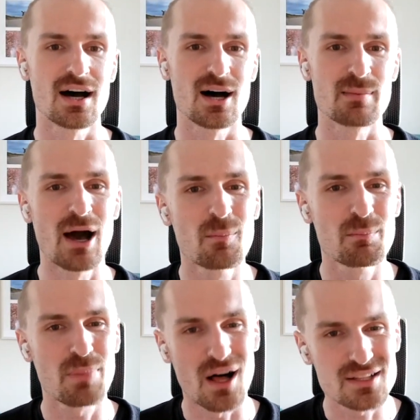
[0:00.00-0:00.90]
help
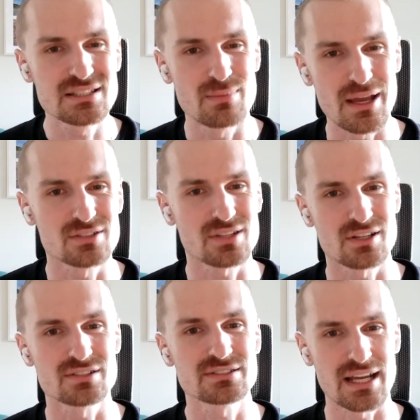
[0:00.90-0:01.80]
policymakers
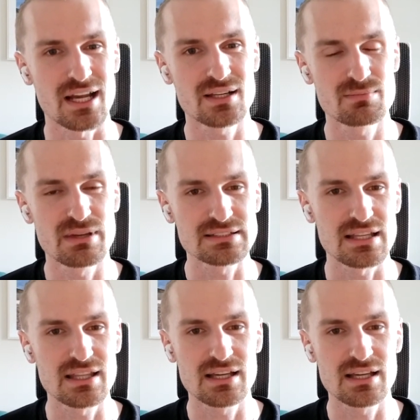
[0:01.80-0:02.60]
understand because I think,